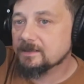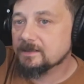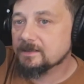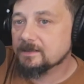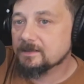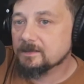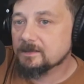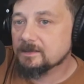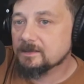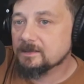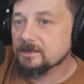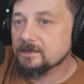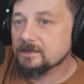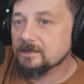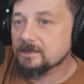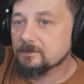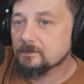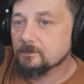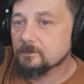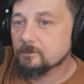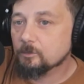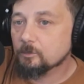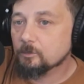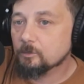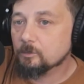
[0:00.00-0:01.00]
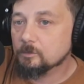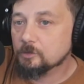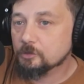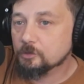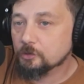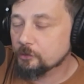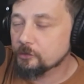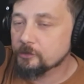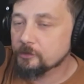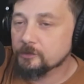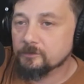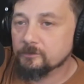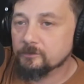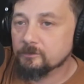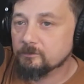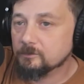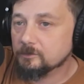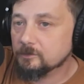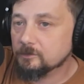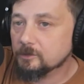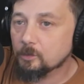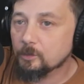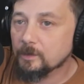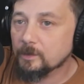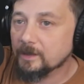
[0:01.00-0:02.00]
He couldn't
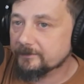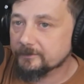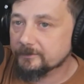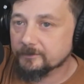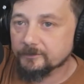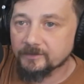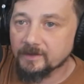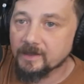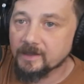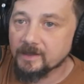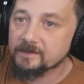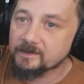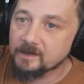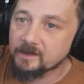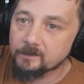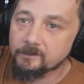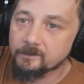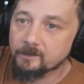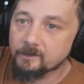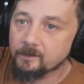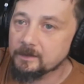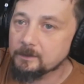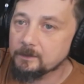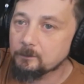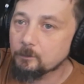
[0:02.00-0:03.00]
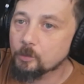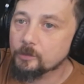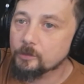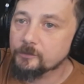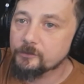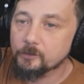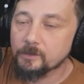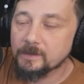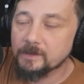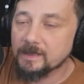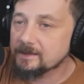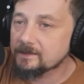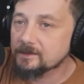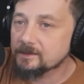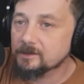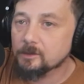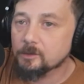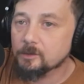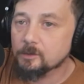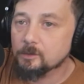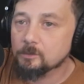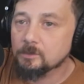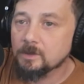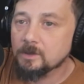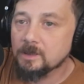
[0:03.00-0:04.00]
go exercise down there anymore, so he had to
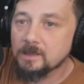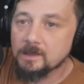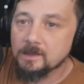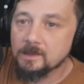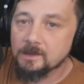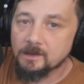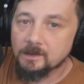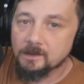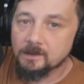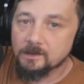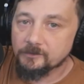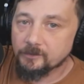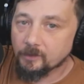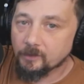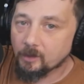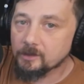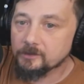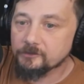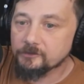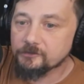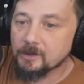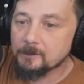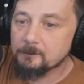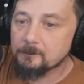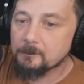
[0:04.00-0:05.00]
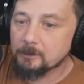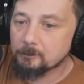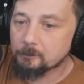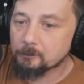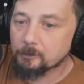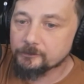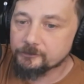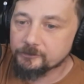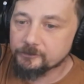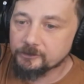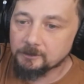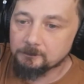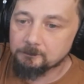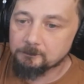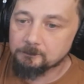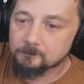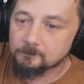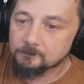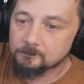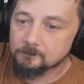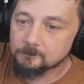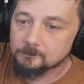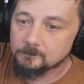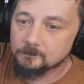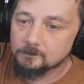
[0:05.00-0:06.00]
go start a gym membership,
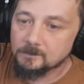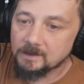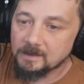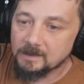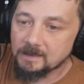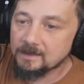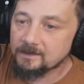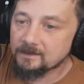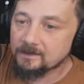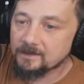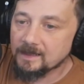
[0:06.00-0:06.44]
and